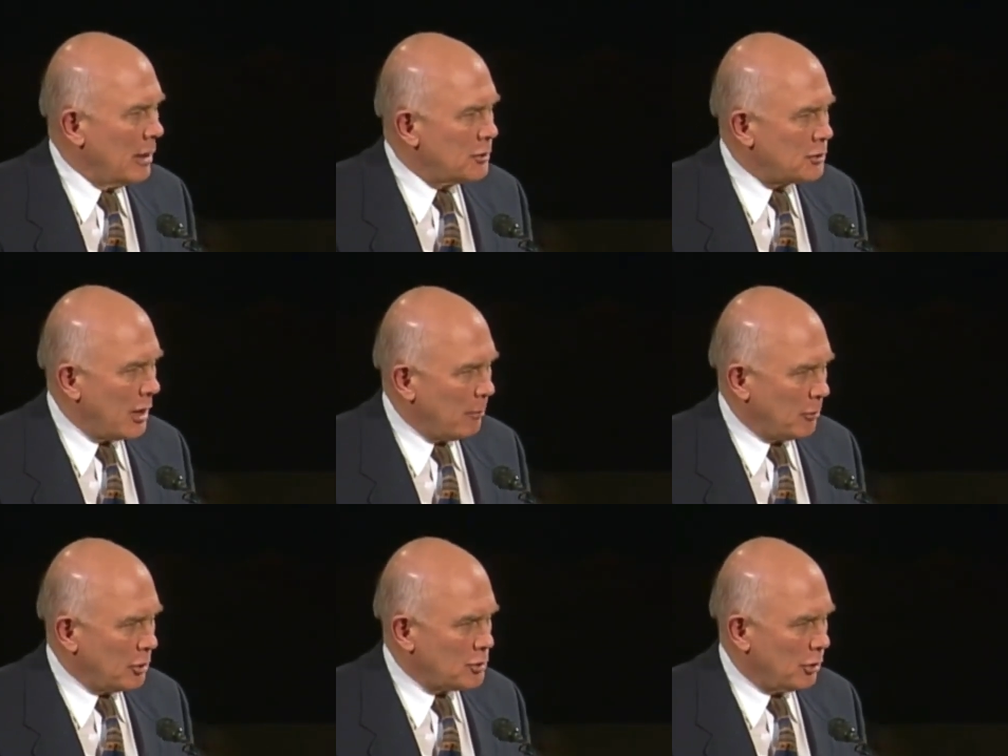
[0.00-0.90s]

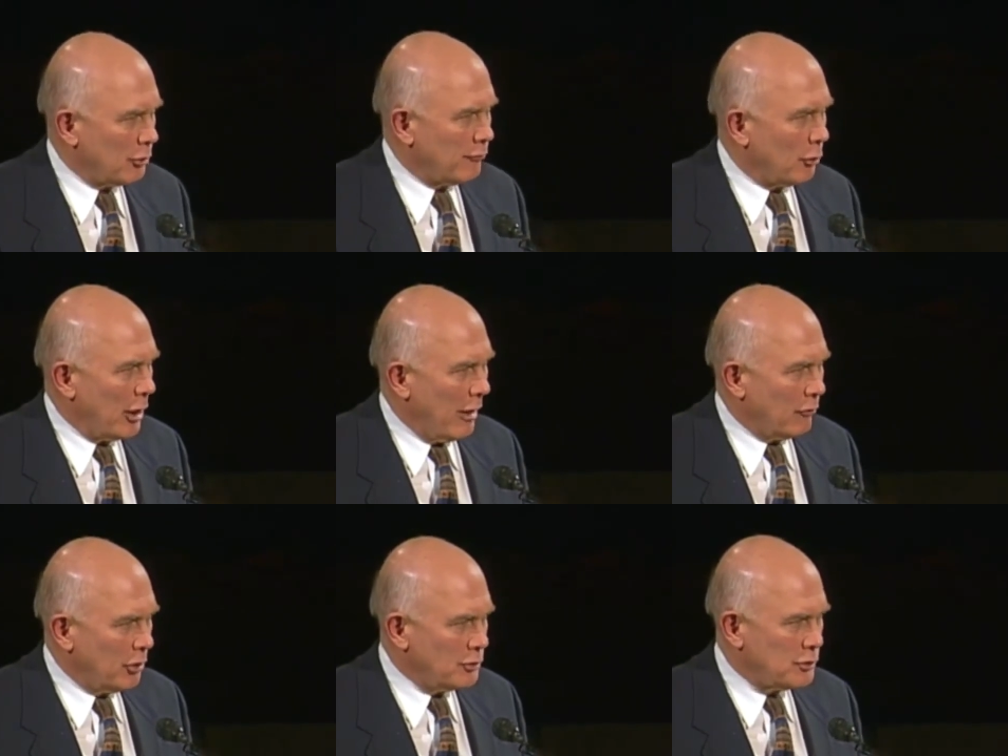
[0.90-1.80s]
skeptics look for
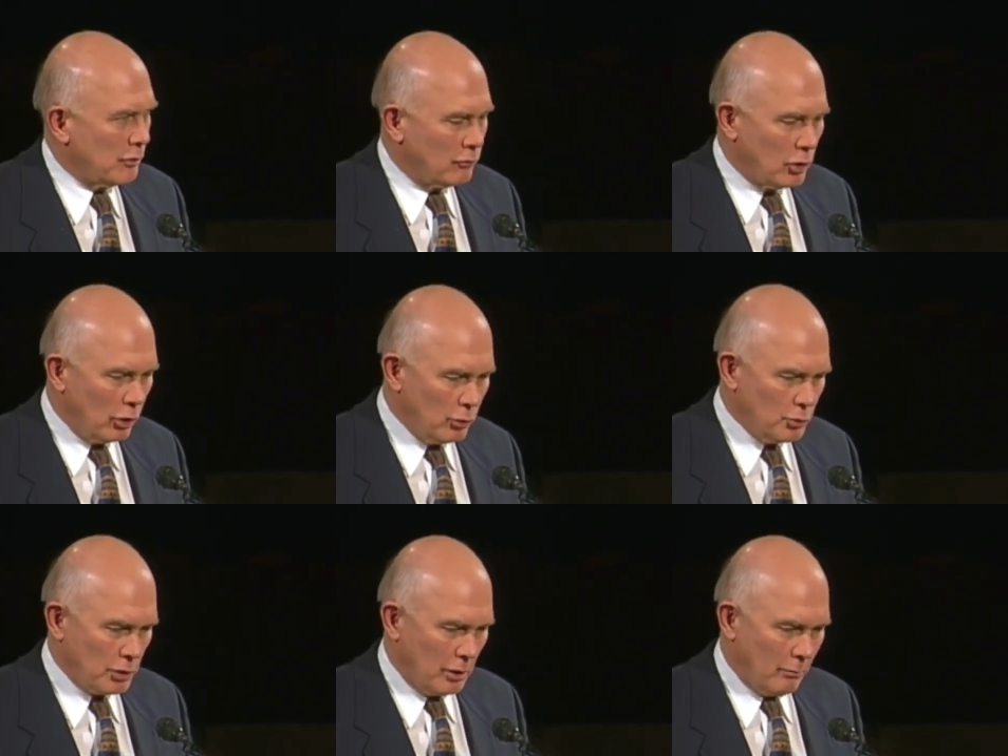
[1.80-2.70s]
evidence of
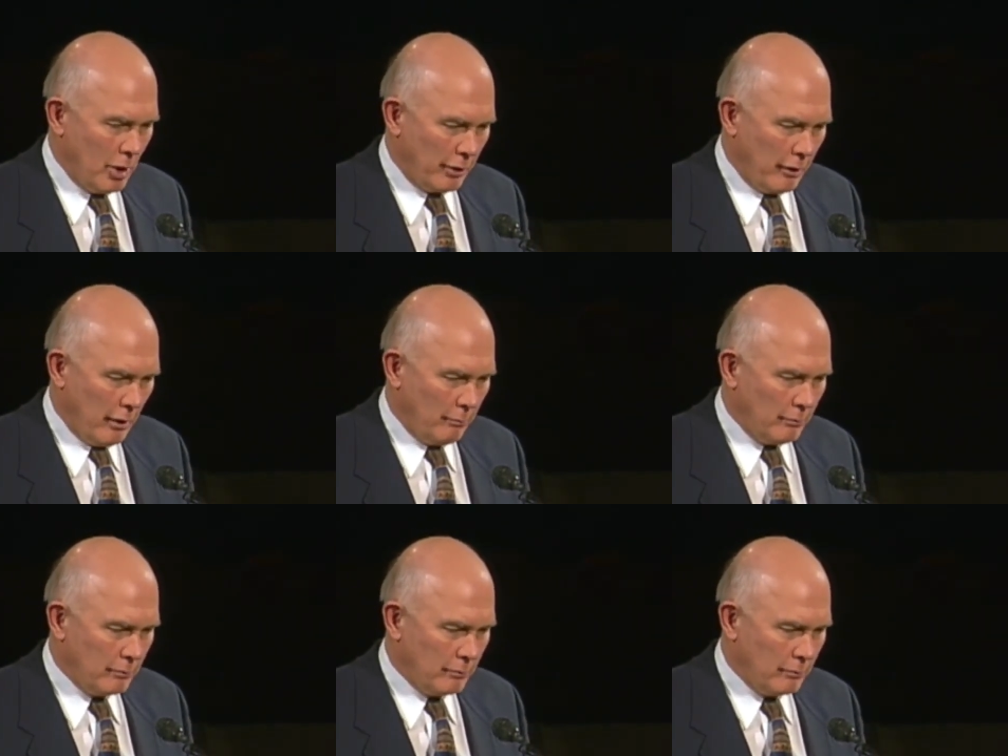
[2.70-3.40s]
collusion among them